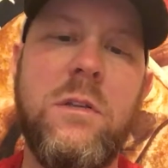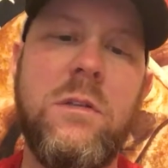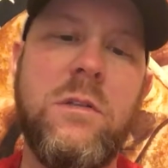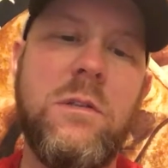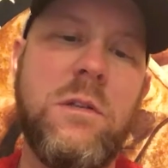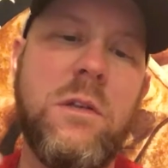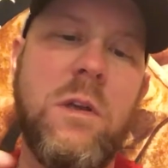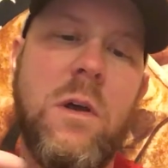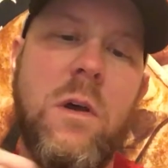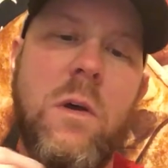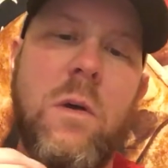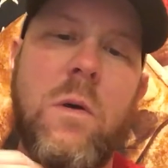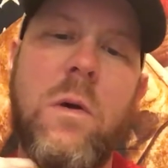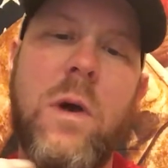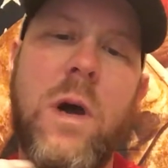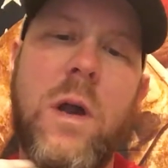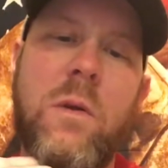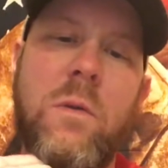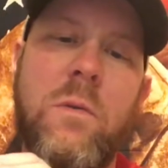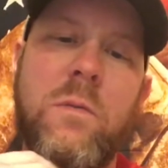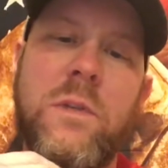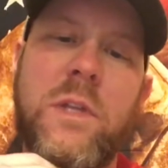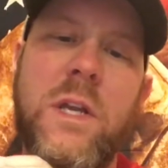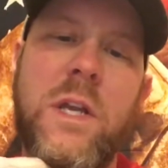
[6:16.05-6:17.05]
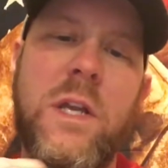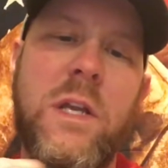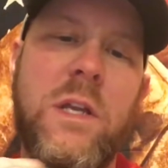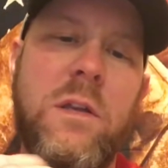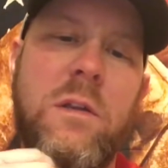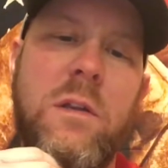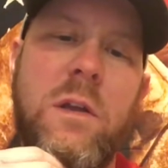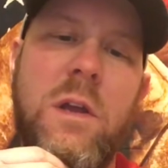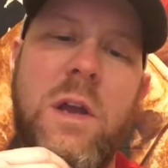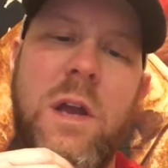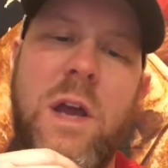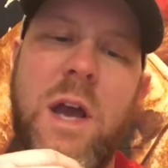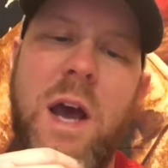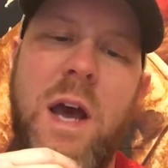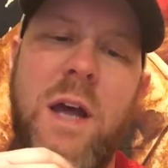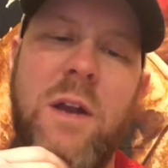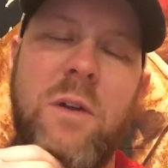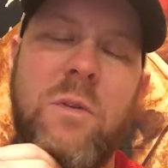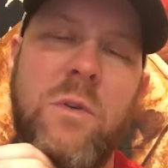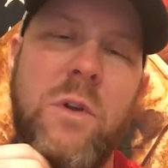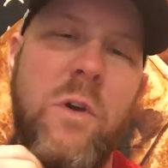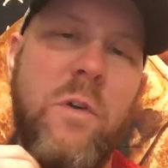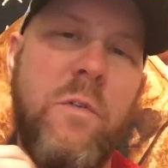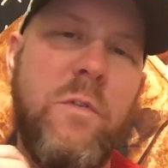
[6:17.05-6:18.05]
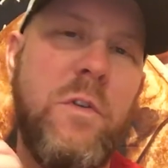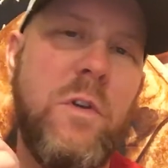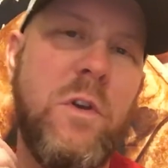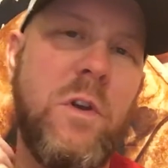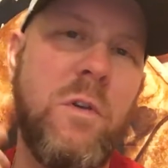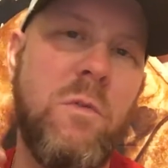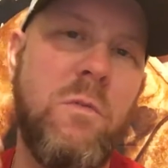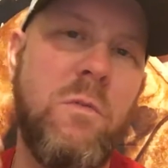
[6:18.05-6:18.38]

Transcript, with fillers: So I don't think, I don't know if you can